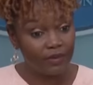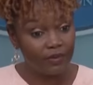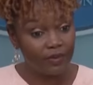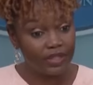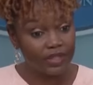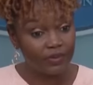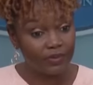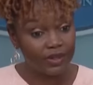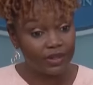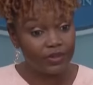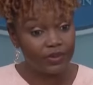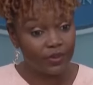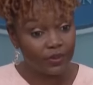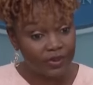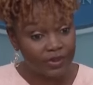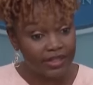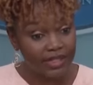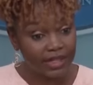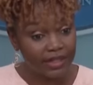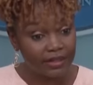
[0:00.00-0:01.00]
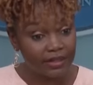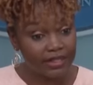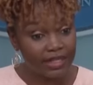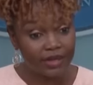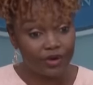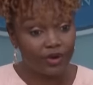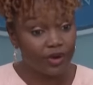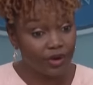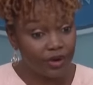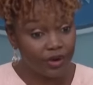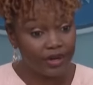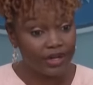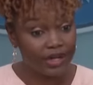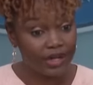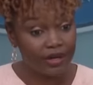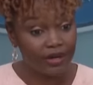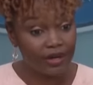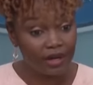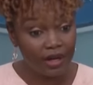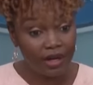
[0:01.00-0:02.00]
West Wing tours that occur
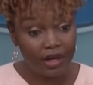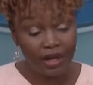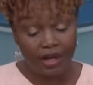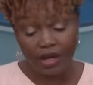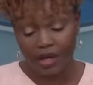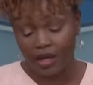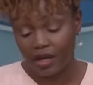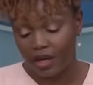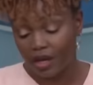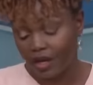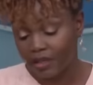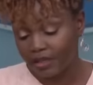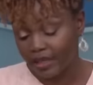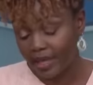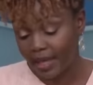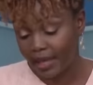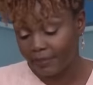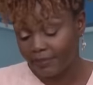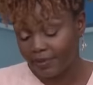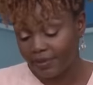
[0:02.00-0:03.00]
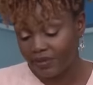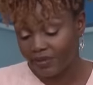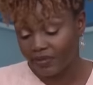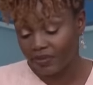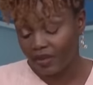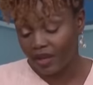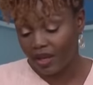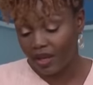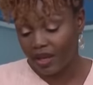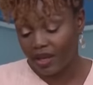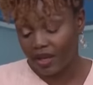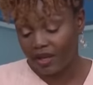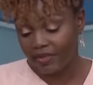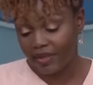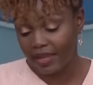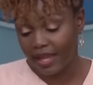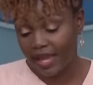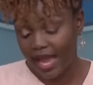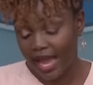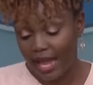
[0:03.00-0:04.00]
here on campus.
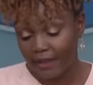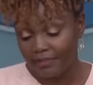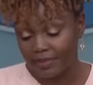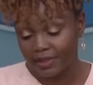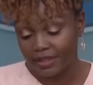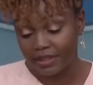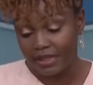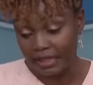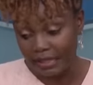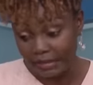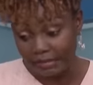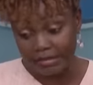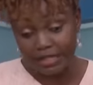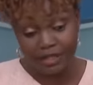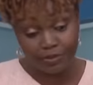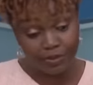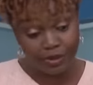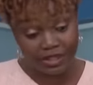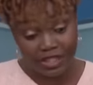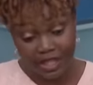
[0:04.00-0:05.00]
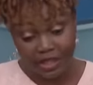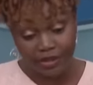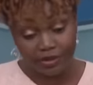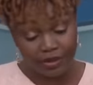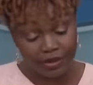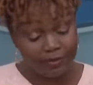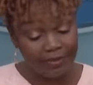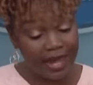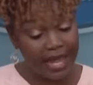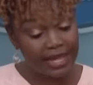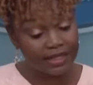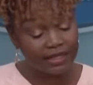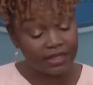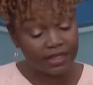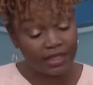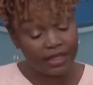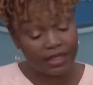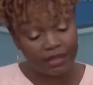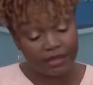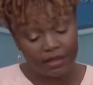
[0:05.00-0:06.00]
They happen in this particular
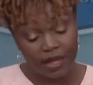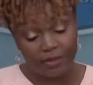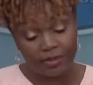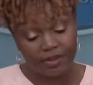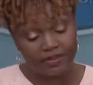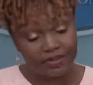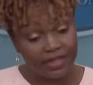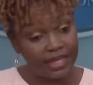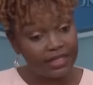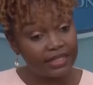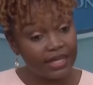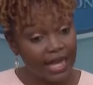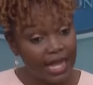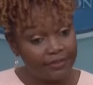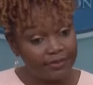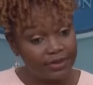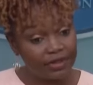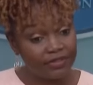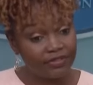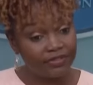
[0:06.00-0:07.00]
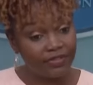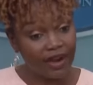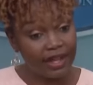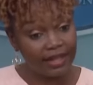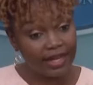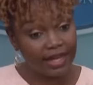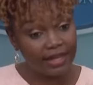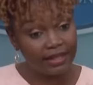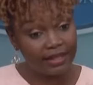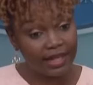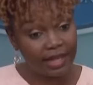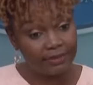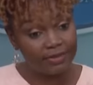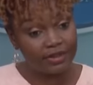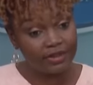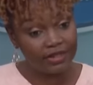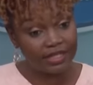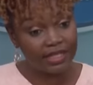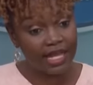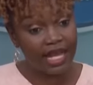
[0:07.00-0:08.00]
past couple of days. They happened on Friday, they
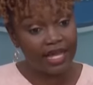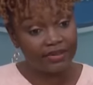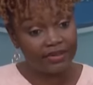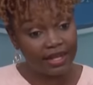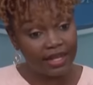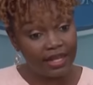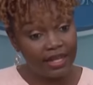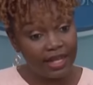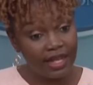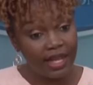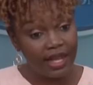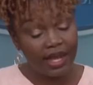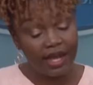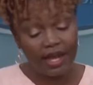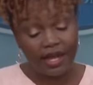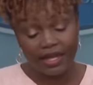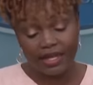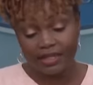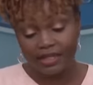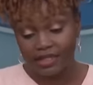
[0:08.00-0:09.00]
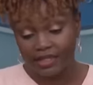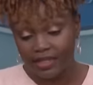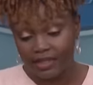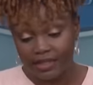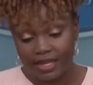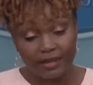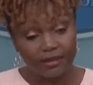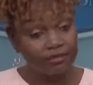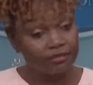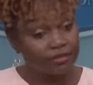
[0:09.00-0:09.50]
happened on Saturday and Sunday.